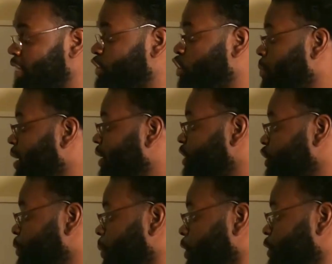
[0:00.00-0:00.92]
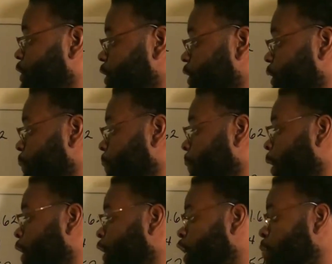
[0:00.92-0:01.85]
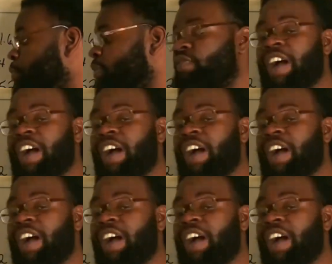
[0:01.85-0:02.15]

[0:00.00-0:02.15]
it's on my list to purchase. Number